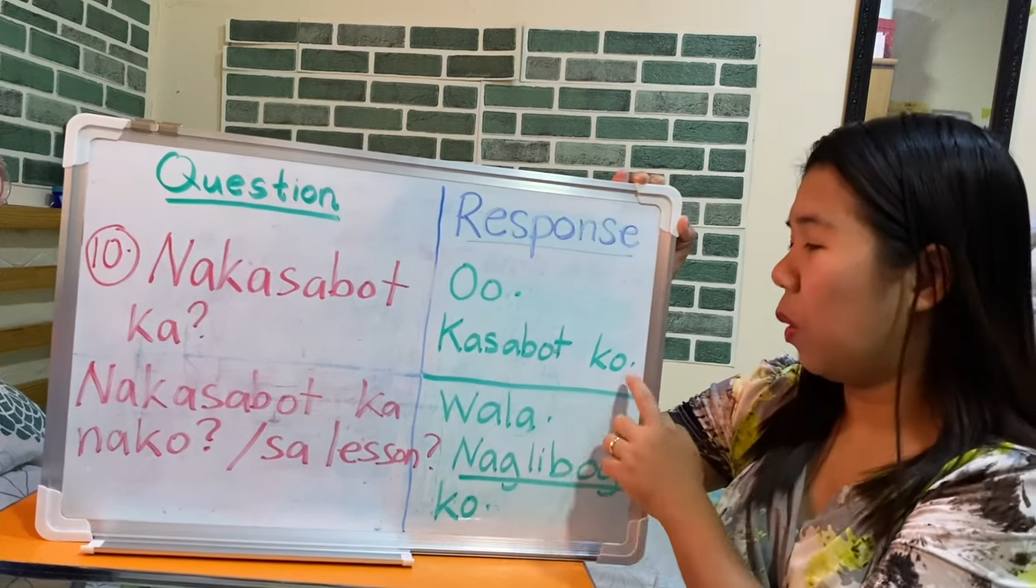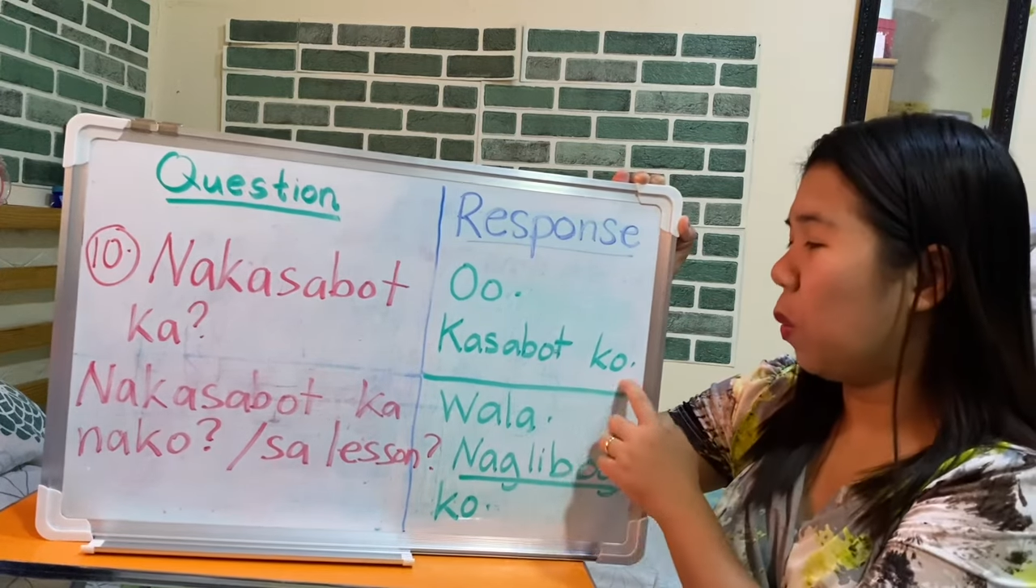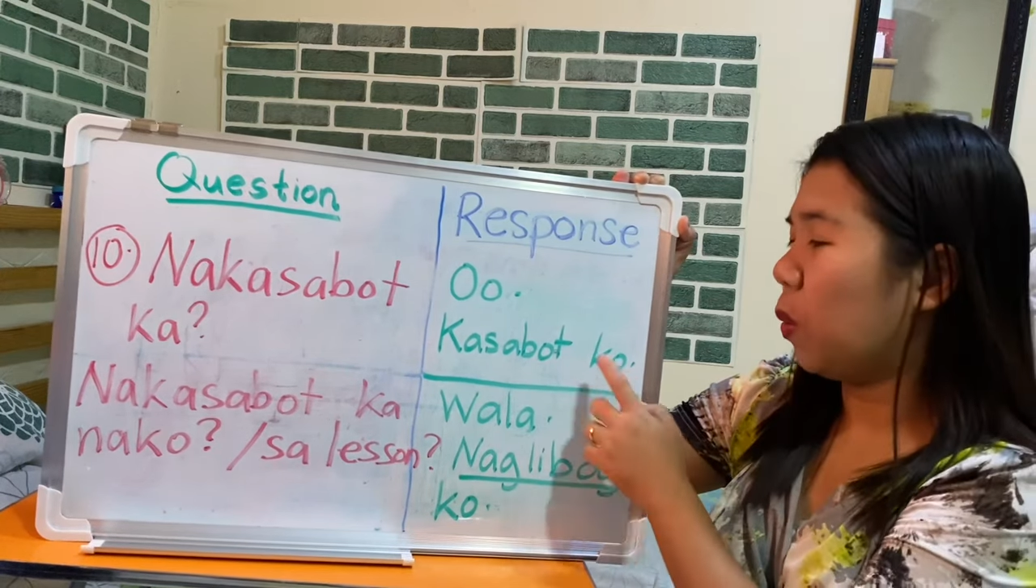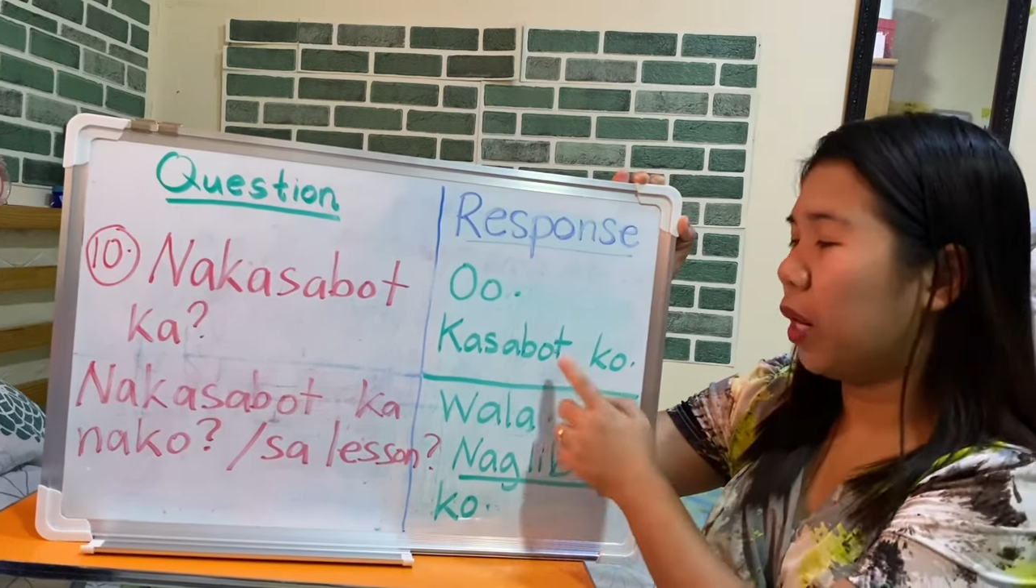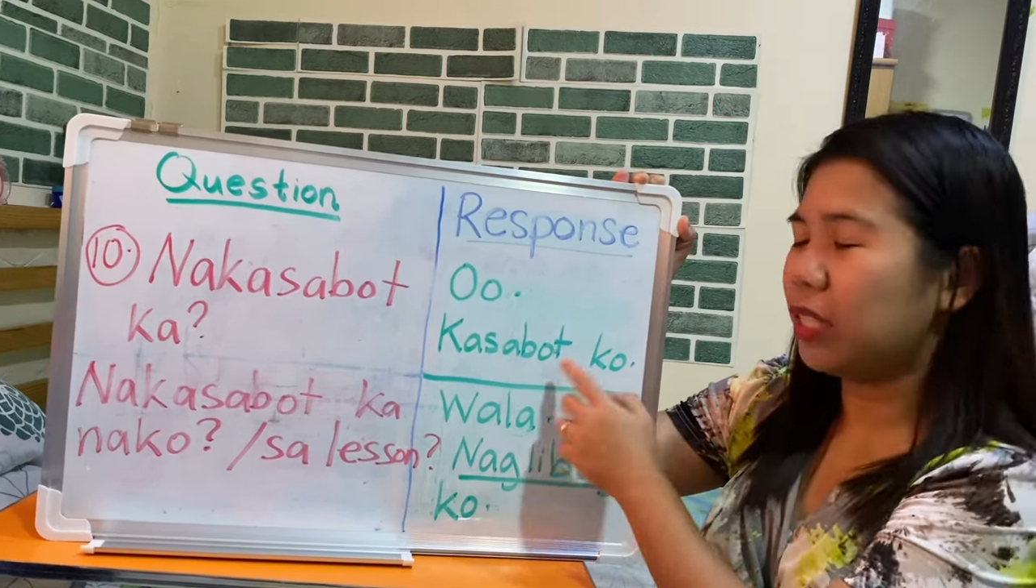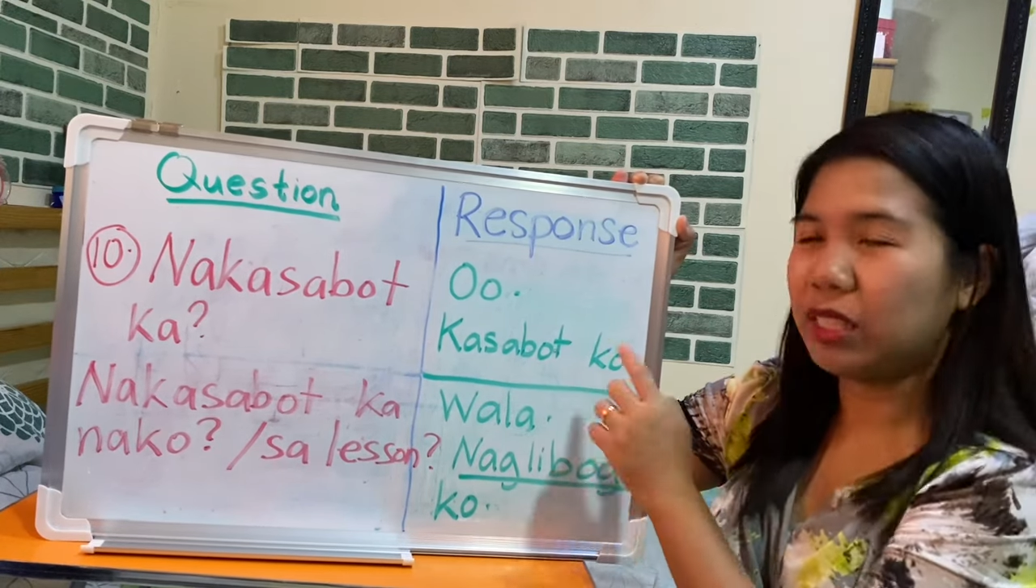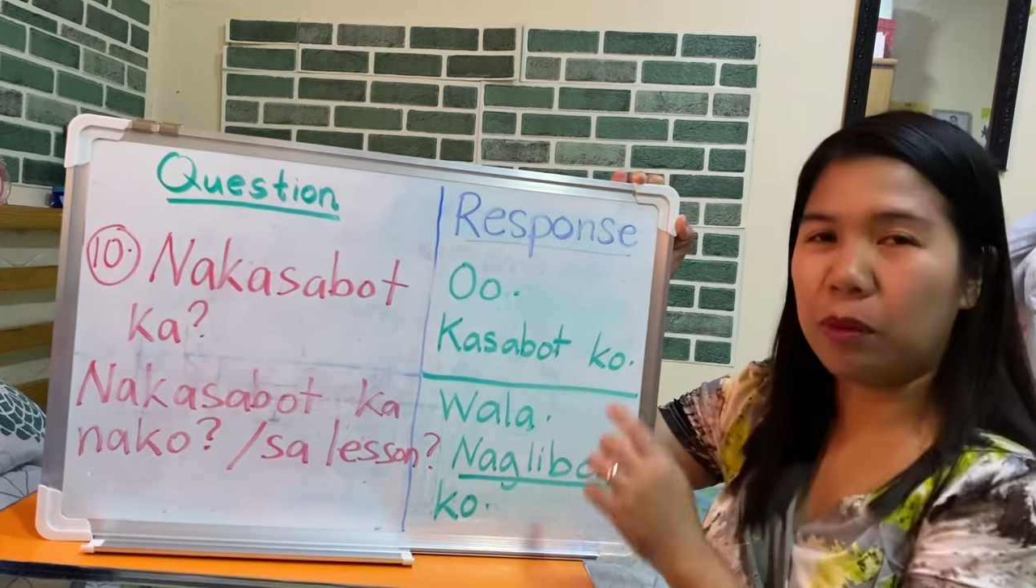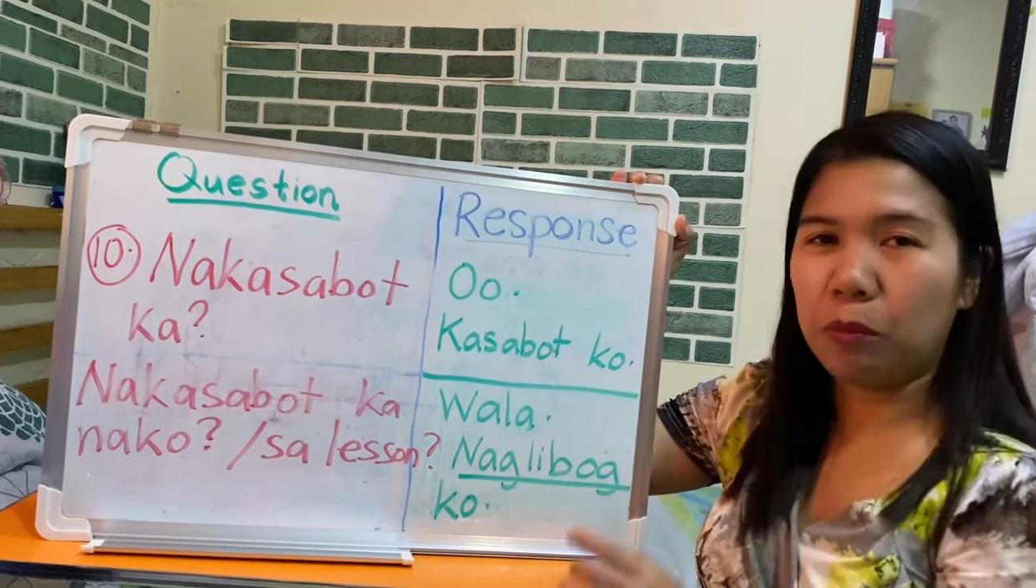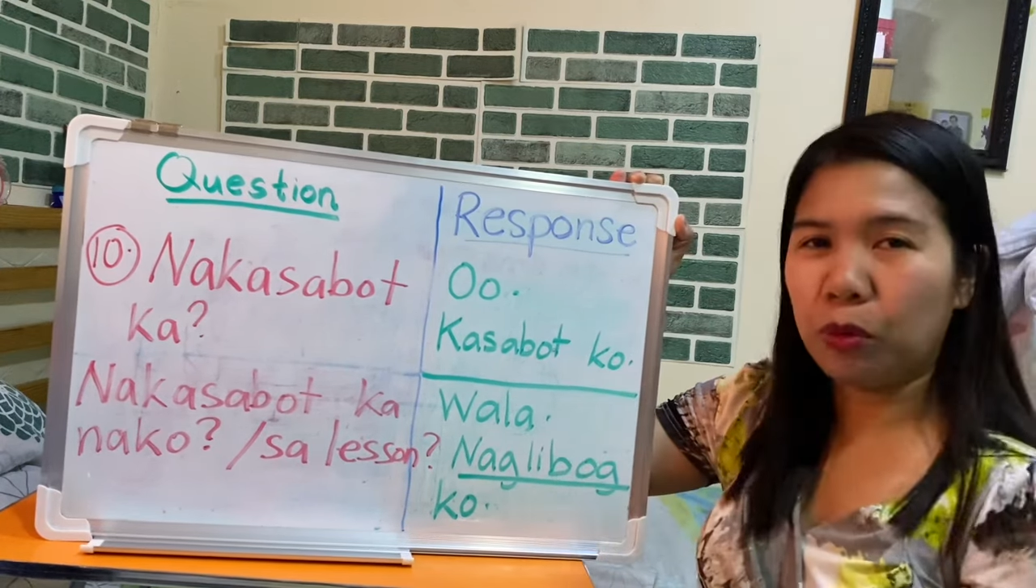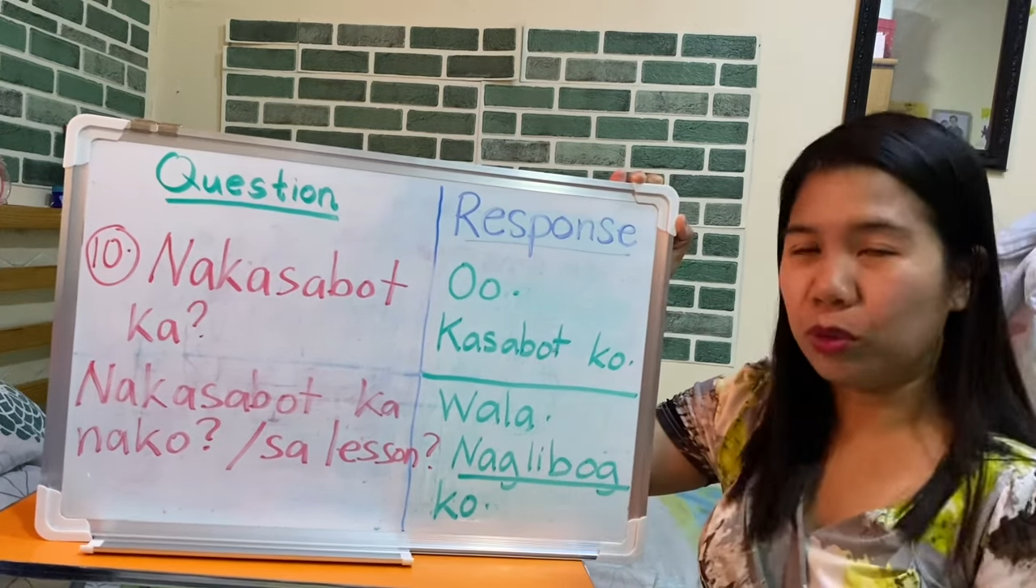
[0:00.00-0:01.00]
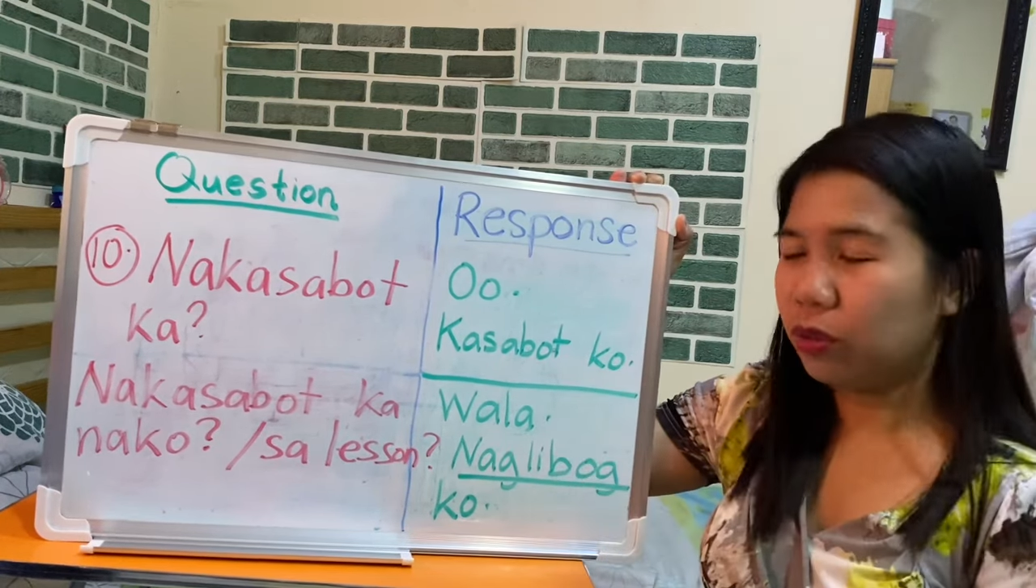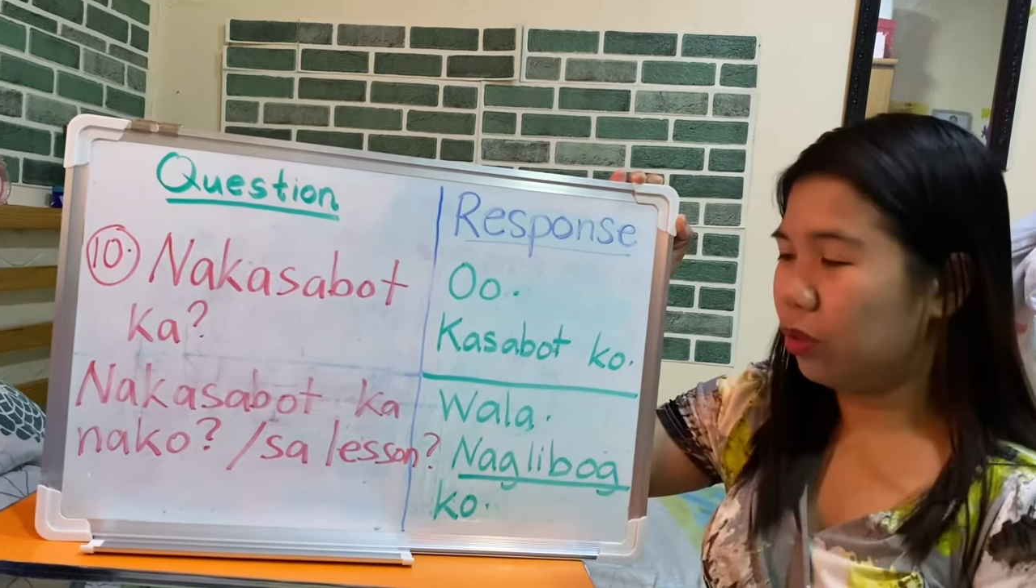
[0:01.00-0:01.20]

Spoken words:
ko kasabot.